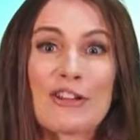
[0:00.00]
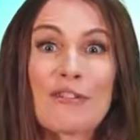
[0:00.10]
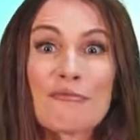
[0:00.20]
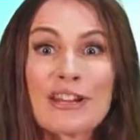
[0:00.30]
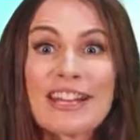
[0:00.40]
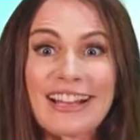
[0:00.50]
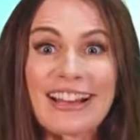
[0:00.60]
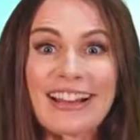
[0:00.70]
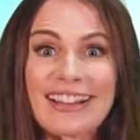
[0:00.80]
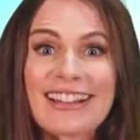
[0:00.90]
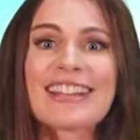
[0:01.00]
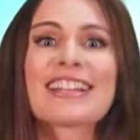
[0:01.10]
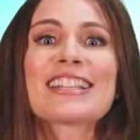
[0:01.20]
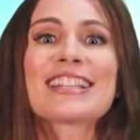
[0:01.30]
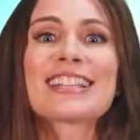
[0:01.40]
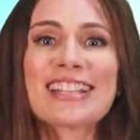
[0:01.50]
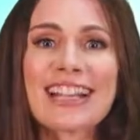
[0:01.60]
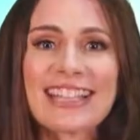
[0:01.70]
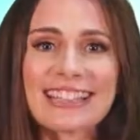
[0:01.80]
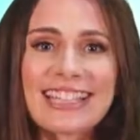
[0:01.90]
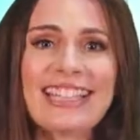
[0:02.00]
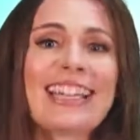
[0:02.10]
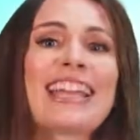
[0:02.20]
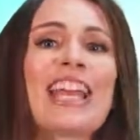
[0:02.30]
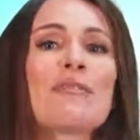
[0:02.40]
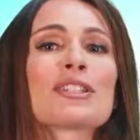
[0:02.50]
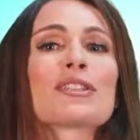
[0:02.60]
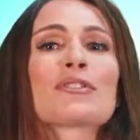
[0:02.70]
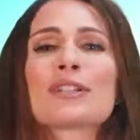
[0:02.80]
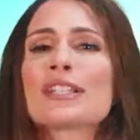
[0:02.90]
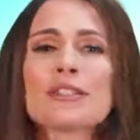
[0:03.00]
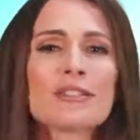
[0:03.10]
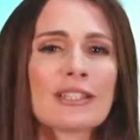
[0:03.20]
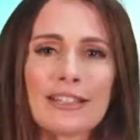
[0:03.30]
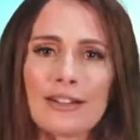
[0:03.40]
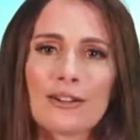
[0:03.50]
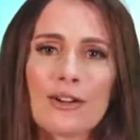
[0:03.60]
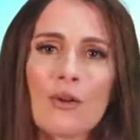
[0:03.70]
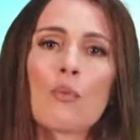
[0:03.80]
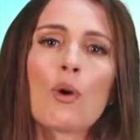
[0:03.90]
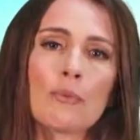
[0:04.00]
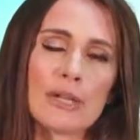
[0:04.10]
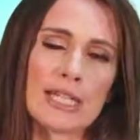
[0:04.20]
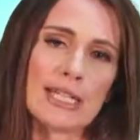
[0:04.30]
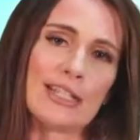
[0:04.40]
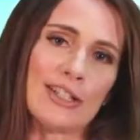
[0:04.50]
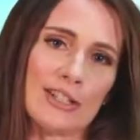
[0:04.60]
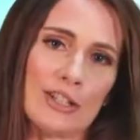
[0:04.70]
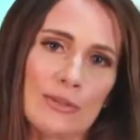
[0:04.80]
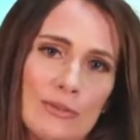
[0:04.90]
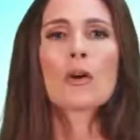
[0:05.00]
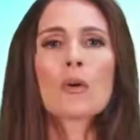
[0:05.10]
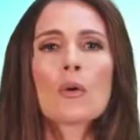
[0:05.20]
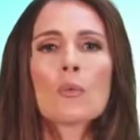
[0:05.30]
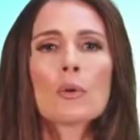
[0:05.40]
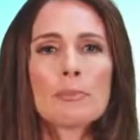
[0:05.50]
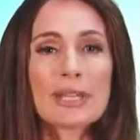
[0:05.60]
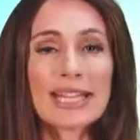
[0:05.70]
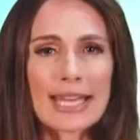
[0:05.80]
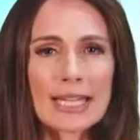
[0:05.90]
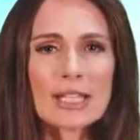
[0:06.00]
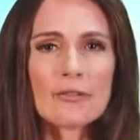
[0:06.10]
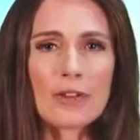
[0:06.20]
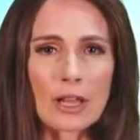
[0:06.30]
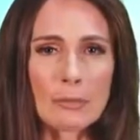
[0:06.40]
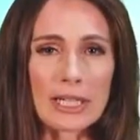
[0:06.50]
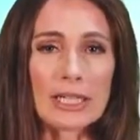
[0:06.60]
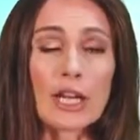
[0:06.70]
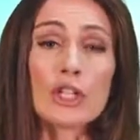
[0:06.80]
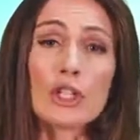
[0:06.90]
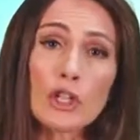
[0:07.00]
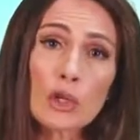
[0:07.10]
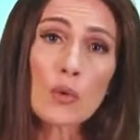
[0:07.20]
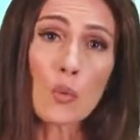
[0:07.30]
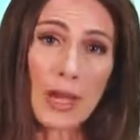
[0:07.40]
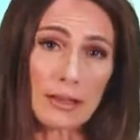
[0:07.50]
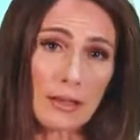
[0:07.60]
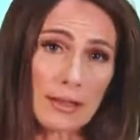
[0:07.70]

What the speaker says: Eureka! Suddenly, it was crystal clear what we needed to do. We began developing a new weight